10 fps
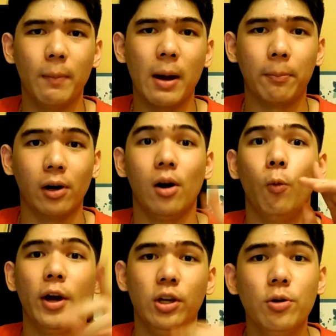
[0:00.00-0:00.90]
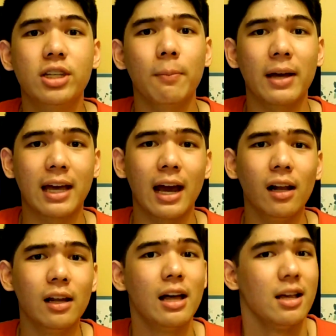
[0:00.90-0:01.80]
Remember, when using
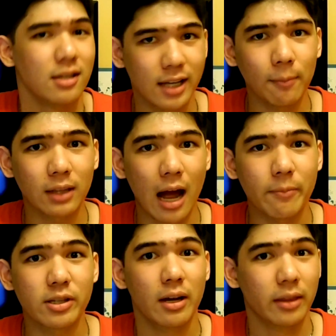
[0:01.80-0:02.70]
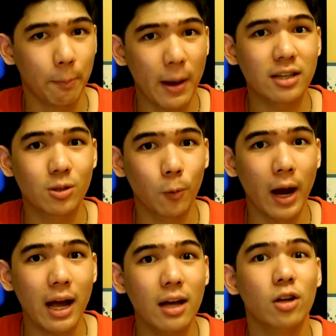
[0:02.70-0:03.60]
MIkhail, sometimes the
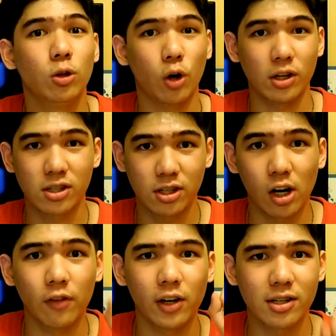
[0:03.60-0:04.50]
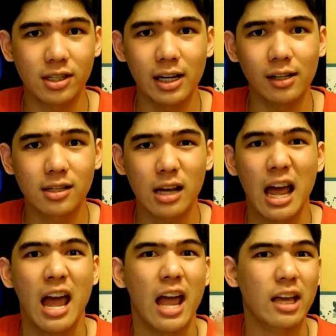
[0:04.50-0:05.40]
best way to conserve your
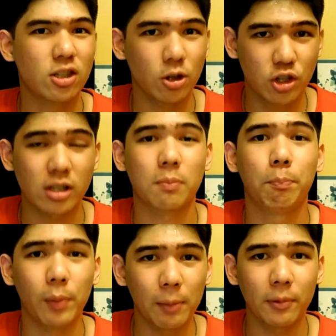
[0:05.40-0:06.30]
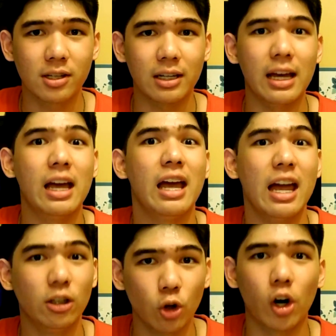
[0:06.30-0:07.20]
seals is to just purposely
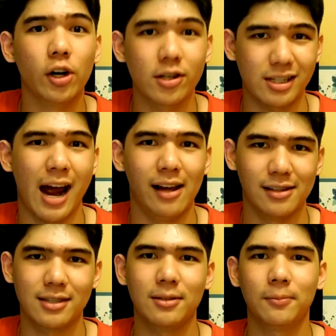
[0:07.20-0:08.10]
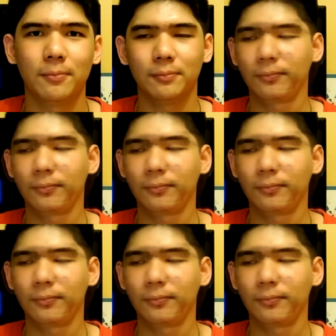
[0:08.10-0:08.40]
ignore your styles.